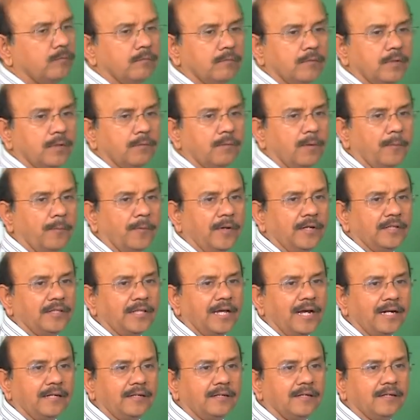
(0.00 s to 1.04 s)
Remember
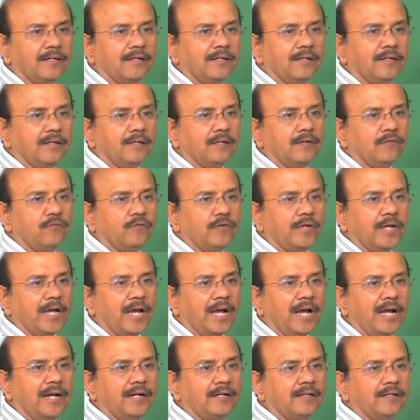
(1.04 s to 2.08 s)
that we
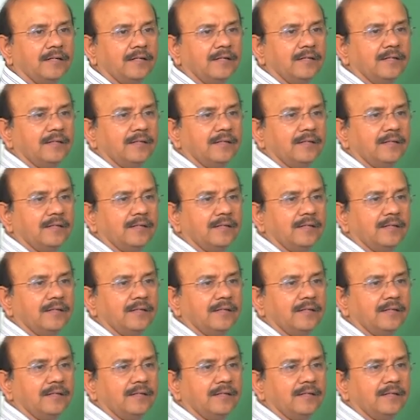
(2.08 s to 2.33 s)
had